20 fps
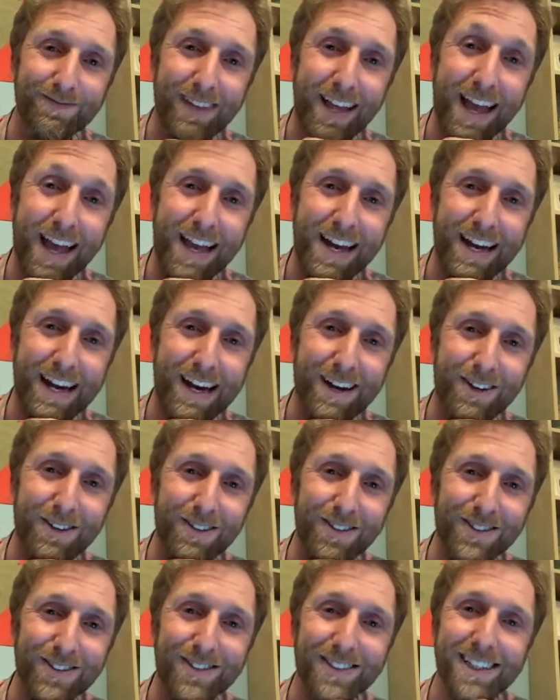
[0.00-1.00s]

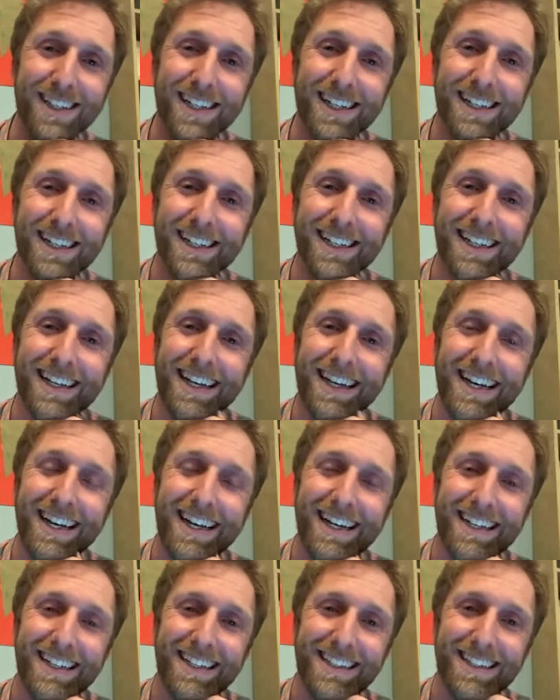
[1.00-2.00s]
hangout,
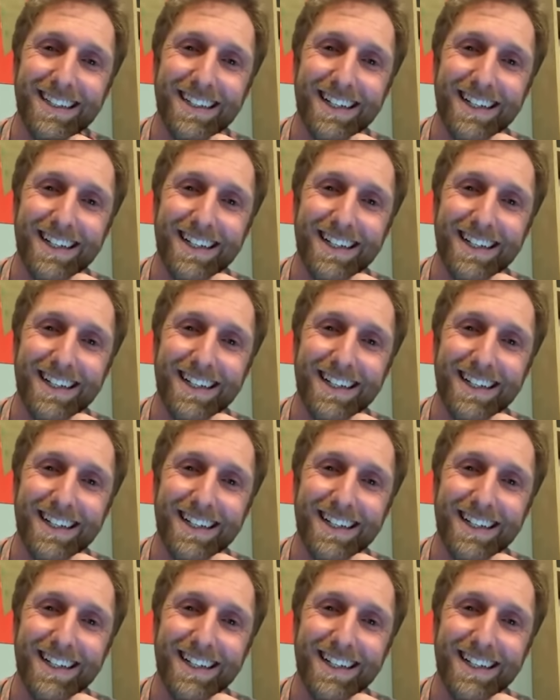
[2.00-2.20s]
and